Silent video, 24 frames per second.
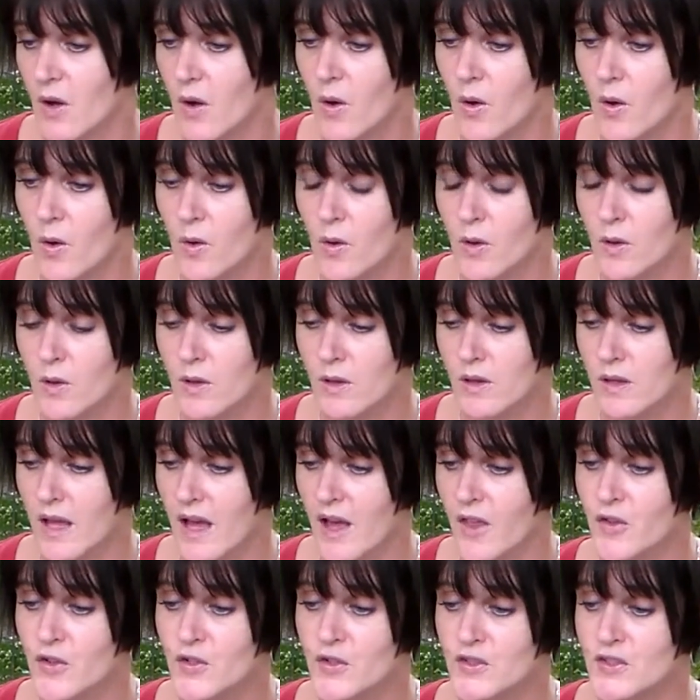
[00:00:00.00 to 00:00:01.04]
whole
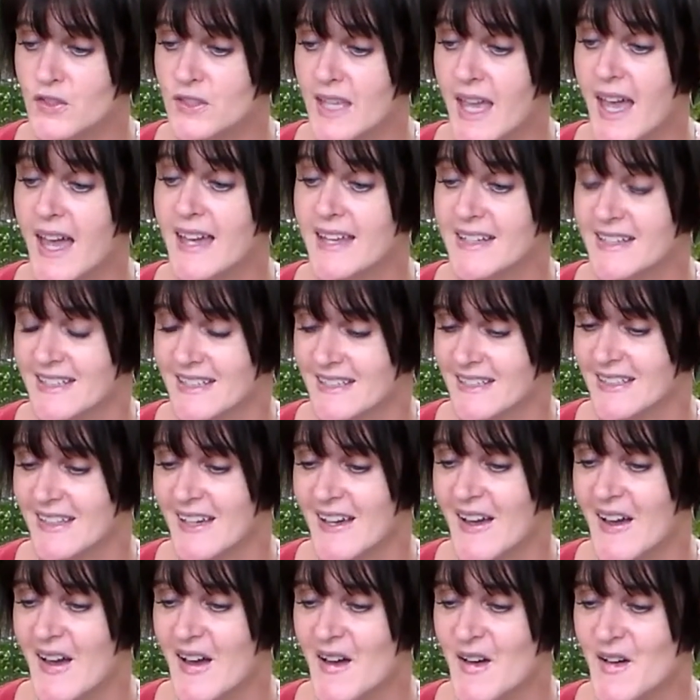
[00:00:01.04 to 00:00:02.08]
other set
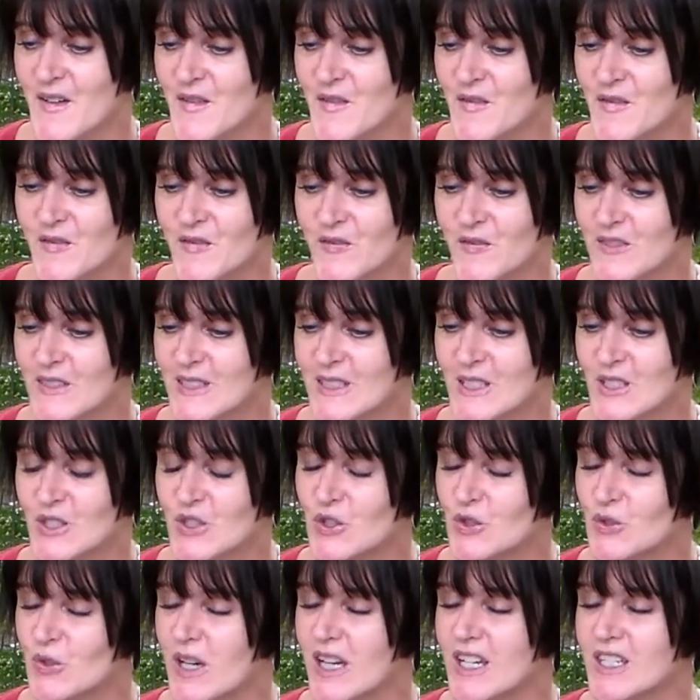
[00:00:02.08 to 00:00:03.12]
of
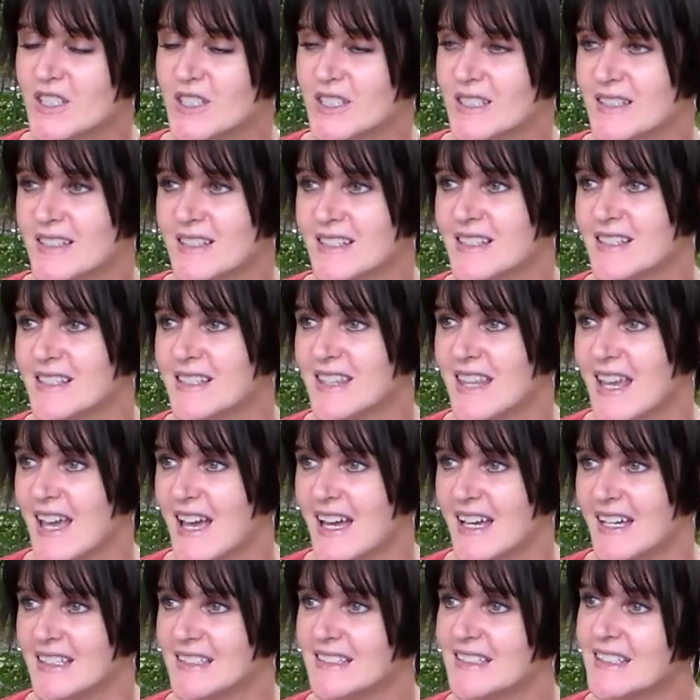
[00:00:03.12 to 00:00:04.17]
situations
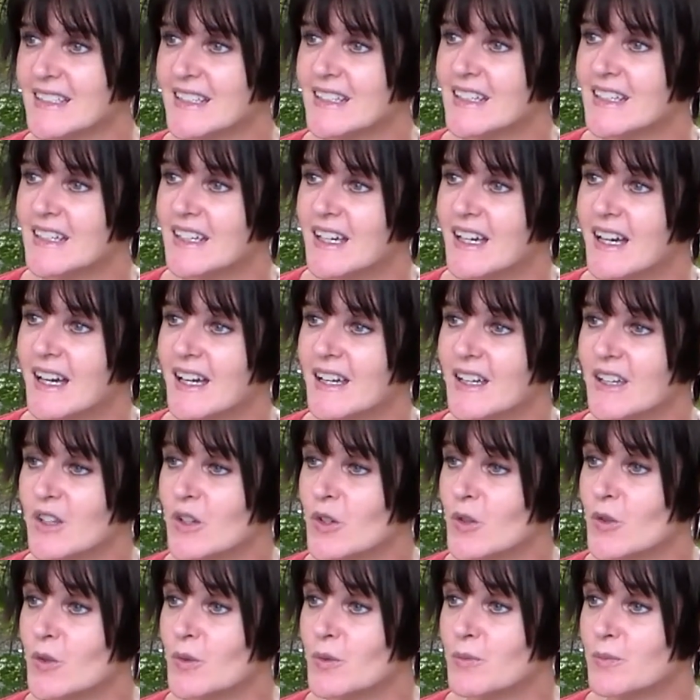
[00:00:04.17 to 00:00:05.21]
that
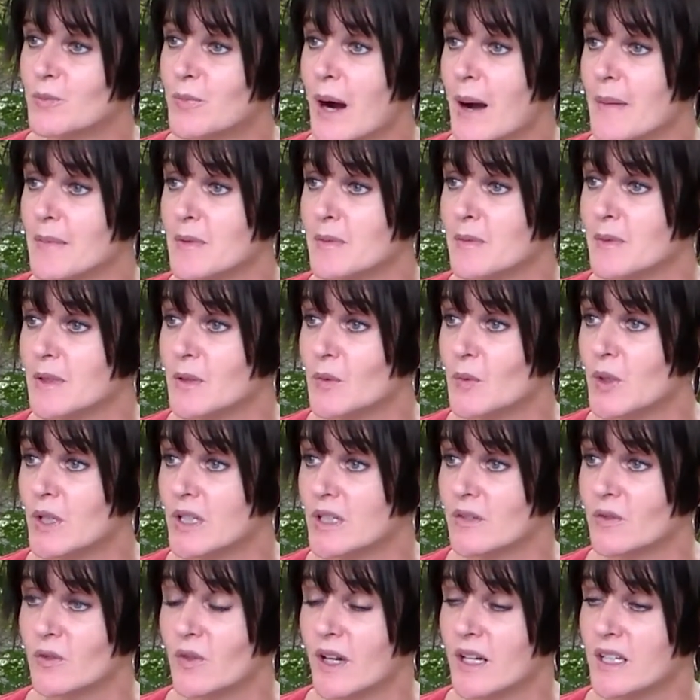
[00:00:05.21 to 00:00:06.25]
you probably
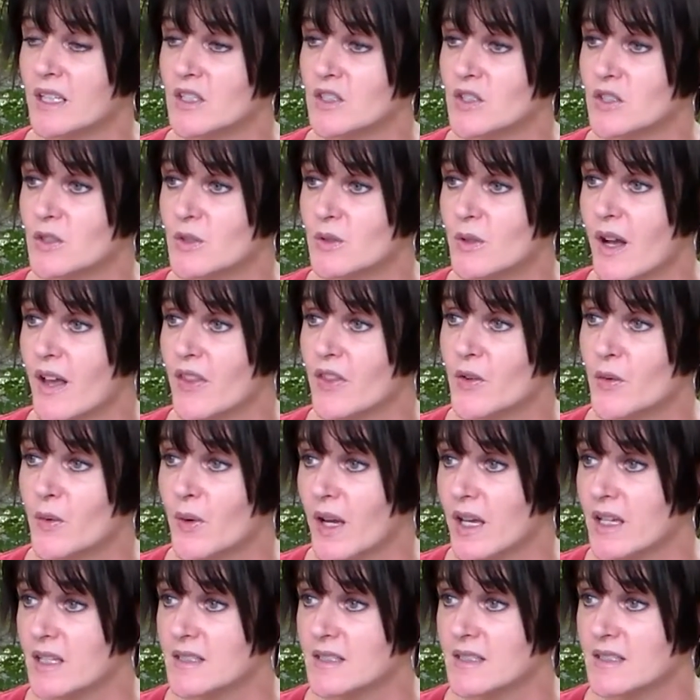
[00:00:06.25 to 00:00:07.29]
wouldn't run into
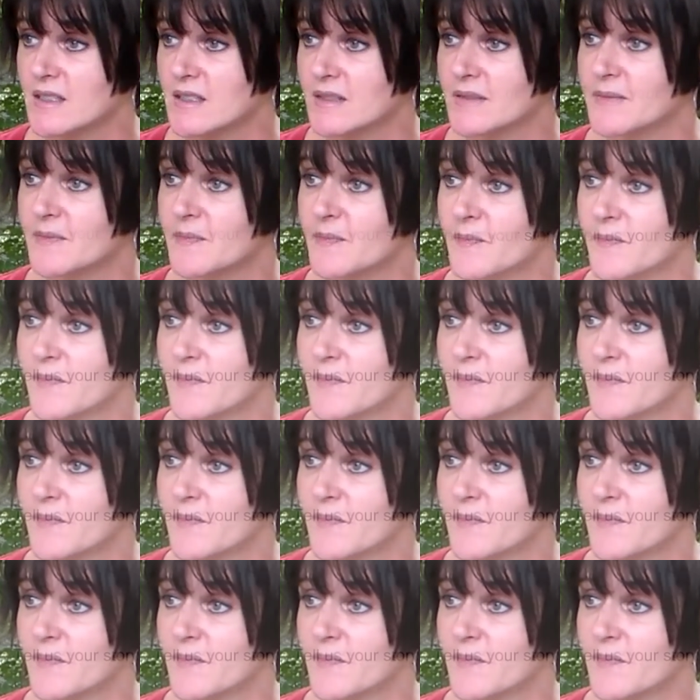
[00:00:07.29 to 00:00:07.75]
otherwise.